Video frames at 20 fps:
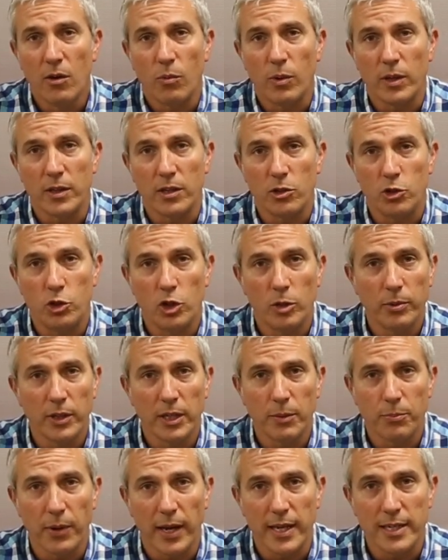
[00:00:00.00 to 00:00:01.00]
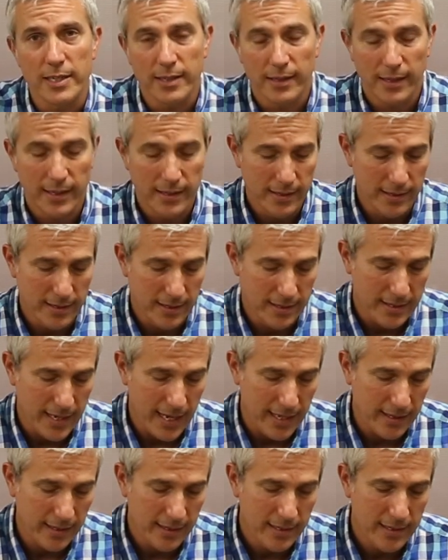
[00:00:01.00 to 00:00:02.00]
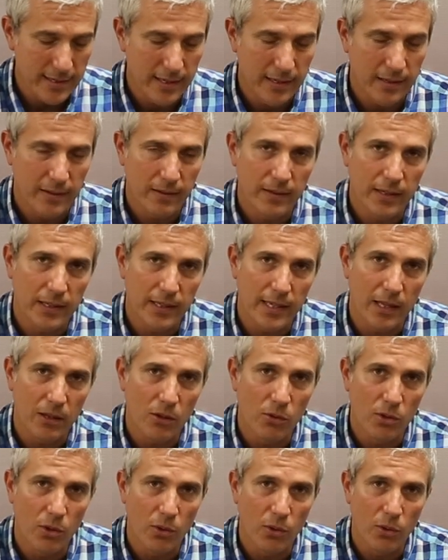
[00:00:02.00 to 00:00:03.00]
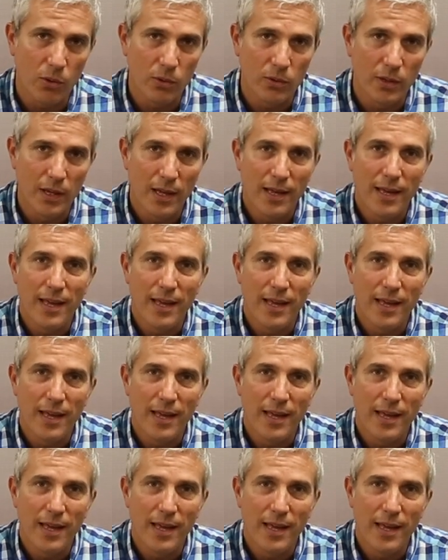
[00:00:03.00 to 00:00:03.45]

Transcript: with the Jubilee bracelet, stainless steel and yellow gold,